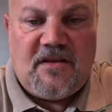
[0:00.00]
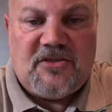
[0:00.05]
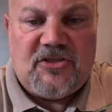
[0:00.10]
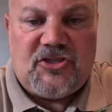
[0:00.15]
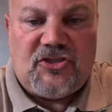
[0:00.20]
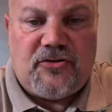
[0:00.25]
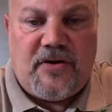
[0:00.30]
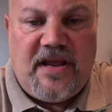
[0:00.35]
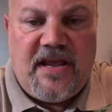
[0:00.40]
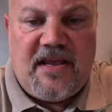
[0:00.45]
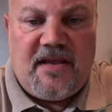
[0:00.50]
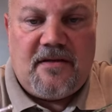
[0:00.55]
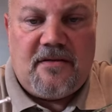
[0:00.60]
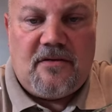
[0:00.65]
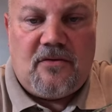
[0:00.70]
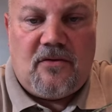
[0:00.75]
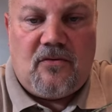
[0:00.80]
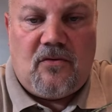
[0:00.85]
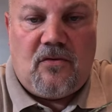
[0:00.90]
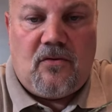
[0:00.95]

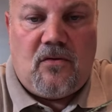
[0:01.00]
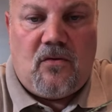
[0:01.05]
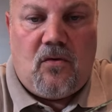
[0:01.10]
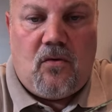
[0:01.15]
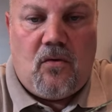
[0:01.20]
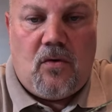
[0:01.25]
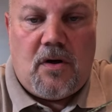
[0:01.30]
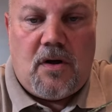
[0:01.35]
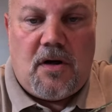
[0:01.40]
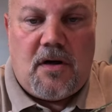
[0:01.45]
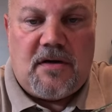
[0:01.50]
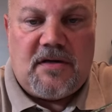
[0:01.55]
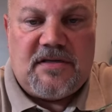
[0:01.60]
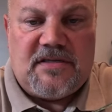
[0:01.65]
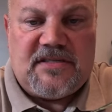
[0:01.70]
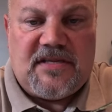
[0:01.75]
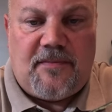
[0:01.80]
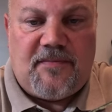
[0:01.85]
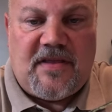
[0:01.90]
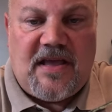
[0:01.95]
string or
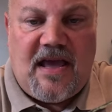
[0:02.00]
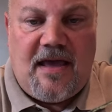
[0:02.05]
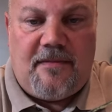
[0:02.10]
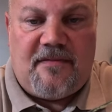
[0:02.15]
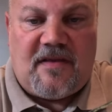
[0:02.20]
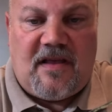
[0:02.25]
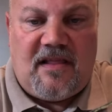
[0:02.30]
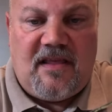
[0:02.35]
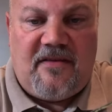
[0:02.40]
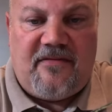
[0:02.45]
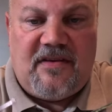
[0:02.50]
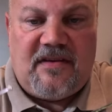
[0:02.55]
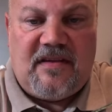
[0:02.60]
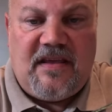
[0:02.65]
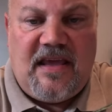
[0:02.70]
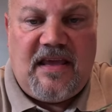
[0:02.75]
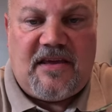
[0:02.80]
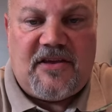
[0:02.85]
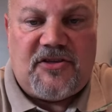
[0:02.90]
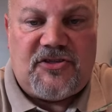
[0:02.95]
sometimes I'll even
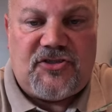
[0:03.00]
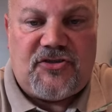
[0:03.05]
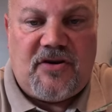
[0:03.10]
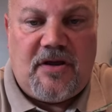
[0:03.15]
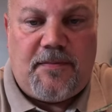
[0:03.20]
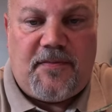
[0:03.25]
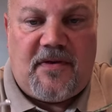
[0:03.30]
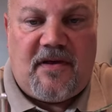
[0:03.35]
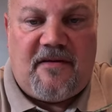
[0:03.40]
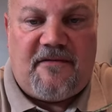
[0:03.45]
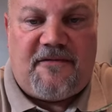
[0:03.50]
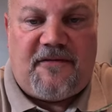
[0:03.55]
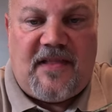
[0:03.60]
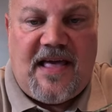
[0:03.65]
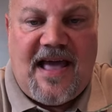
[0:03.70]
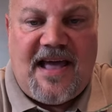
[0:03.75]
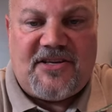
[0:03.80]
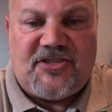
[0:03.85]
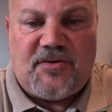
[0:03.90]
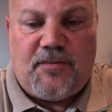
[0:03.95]
take a strip of
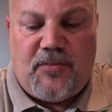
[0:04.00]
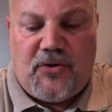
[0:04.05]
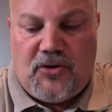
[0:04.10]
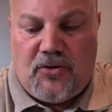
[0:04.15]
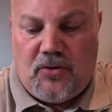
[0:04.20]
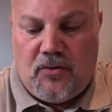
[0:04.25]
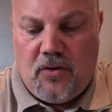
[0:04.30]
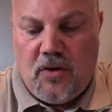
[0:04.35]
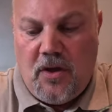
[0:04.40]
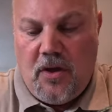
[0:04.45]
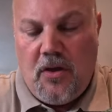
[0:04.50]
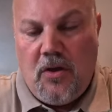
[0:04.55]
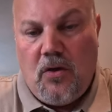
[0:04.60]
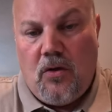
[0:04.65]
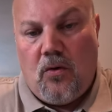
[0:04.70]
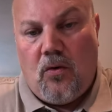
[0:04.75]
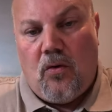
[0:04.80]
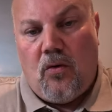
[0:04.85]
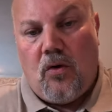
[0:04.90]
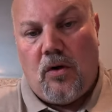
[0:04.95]
flashabou
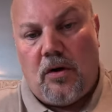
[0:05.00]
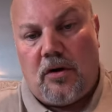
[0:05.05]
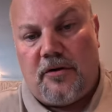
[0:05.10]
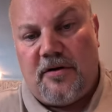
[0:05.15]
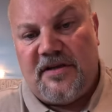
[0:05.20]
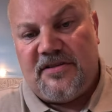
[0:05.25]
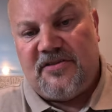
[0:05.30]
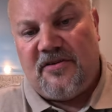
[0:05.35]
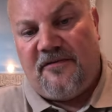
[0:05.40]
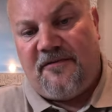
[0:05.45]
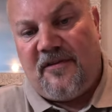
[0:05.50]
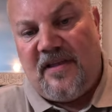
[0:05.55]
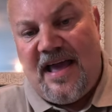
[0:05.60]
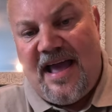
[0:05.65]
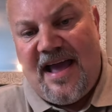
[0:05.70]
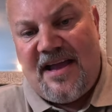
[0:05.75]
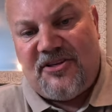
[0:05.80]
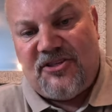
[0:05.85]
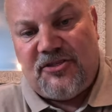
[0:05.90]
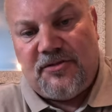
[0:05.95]
or Krystal
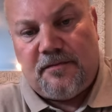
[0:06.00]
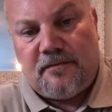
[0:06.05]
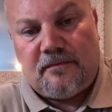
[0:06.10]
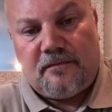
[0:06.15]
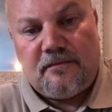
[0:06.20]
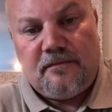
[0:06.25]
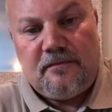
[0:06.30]
Flash